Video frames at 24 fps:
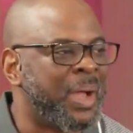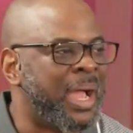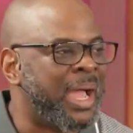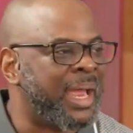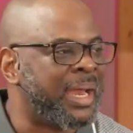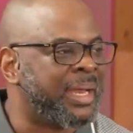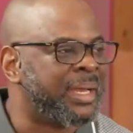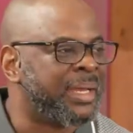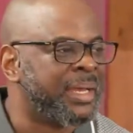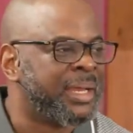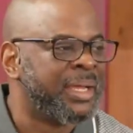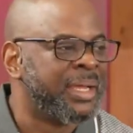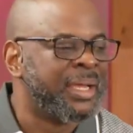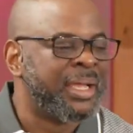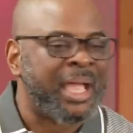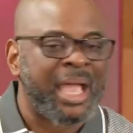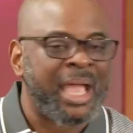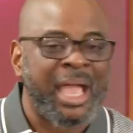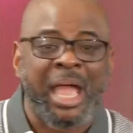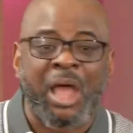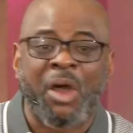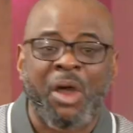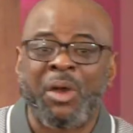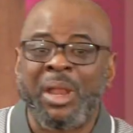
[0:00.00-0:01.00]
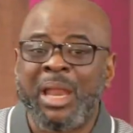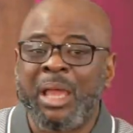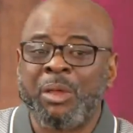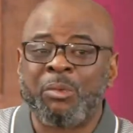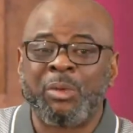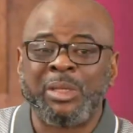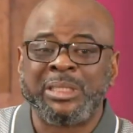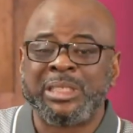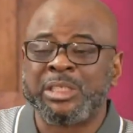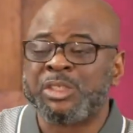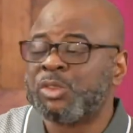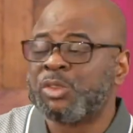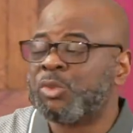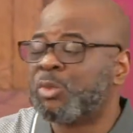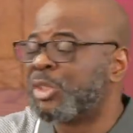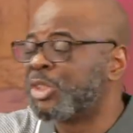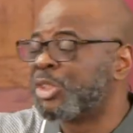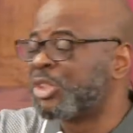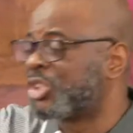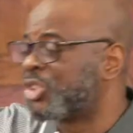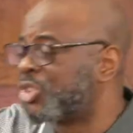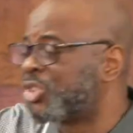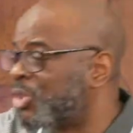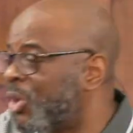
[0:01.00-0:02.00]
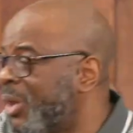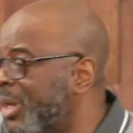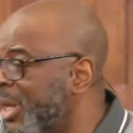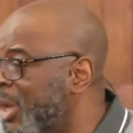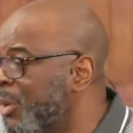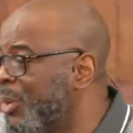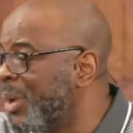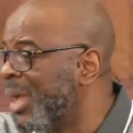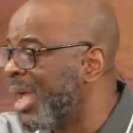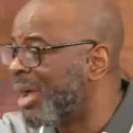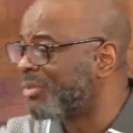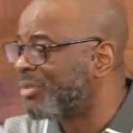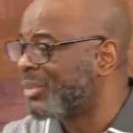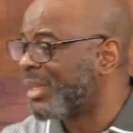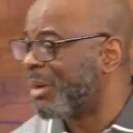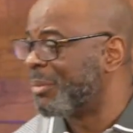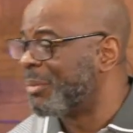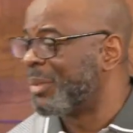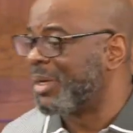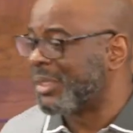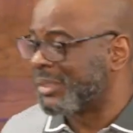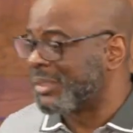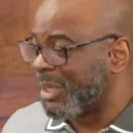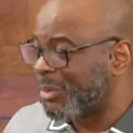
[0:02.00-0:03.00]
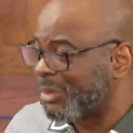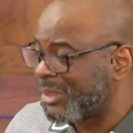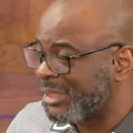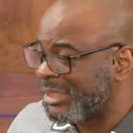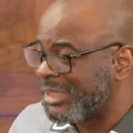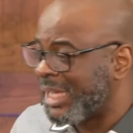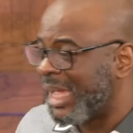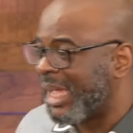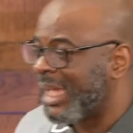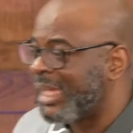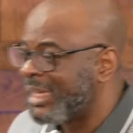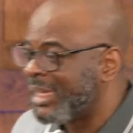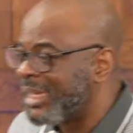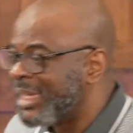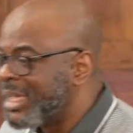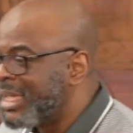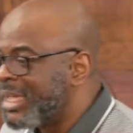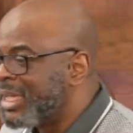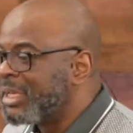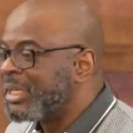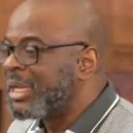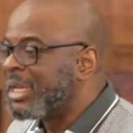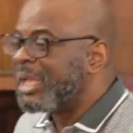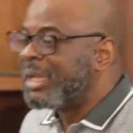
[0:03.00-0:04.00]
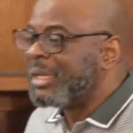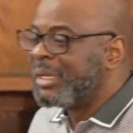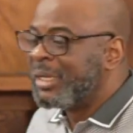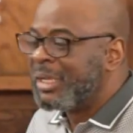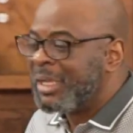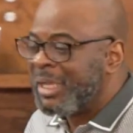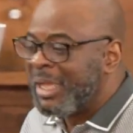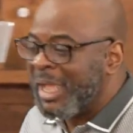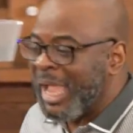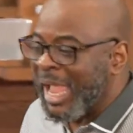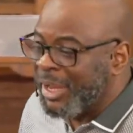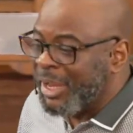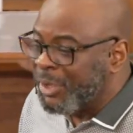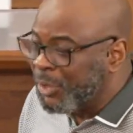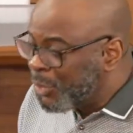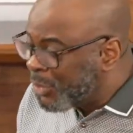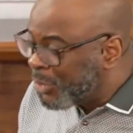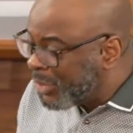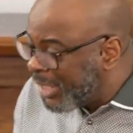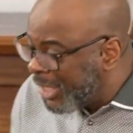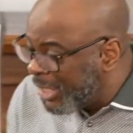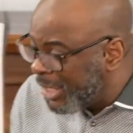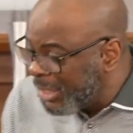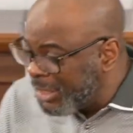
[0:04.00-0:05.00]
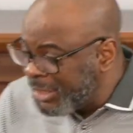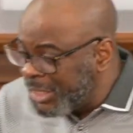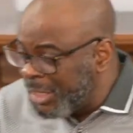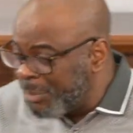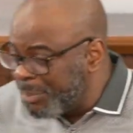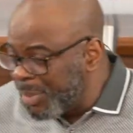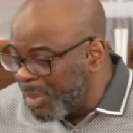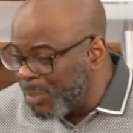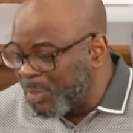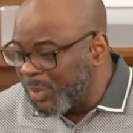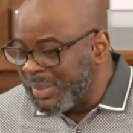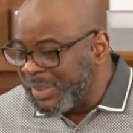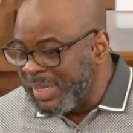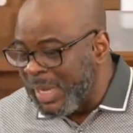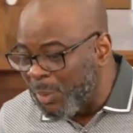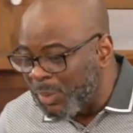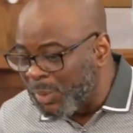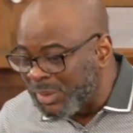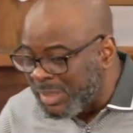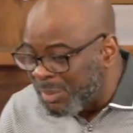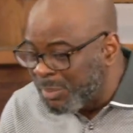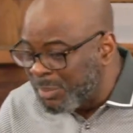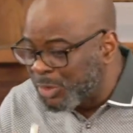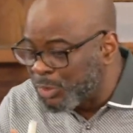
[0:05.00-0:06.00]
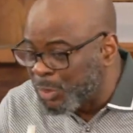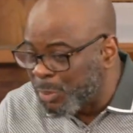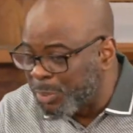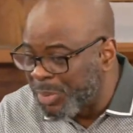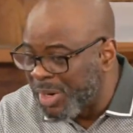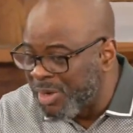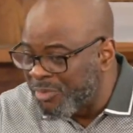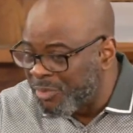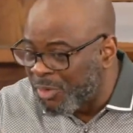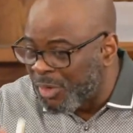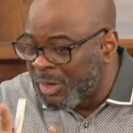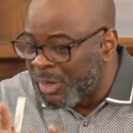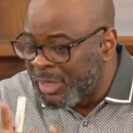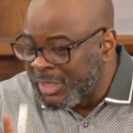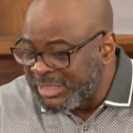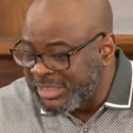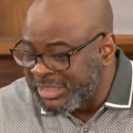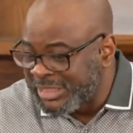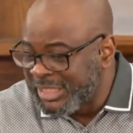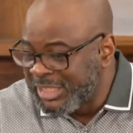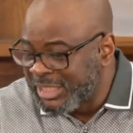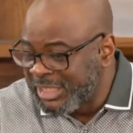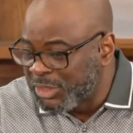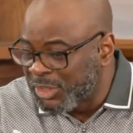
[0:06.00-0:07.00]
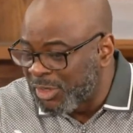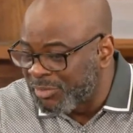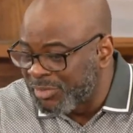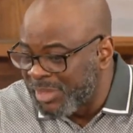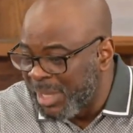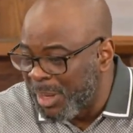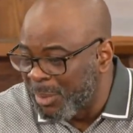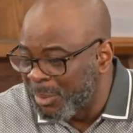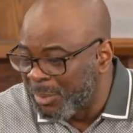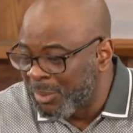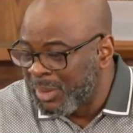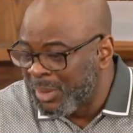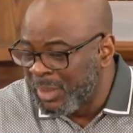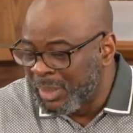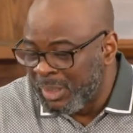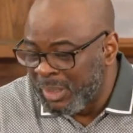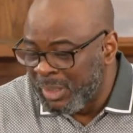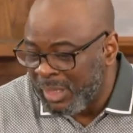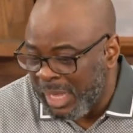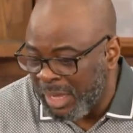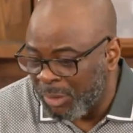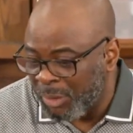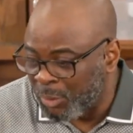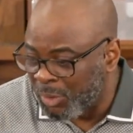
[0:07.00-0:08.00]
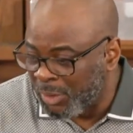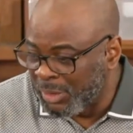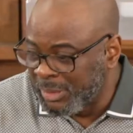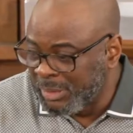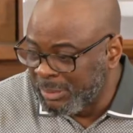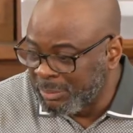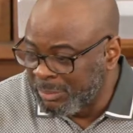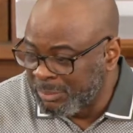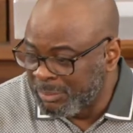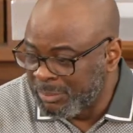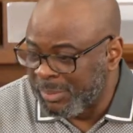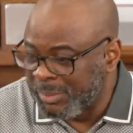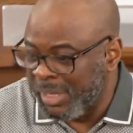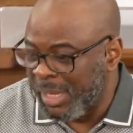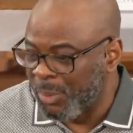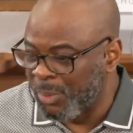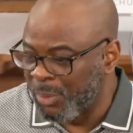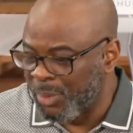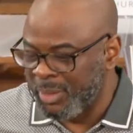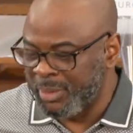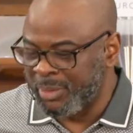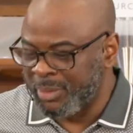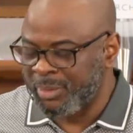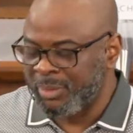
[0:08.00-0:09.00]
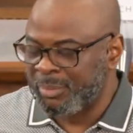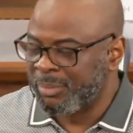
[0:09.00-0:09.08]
And all I wanted to do was just run away after because I was tired. Then I knew the people there wanted me to pray for, see each of them one by one.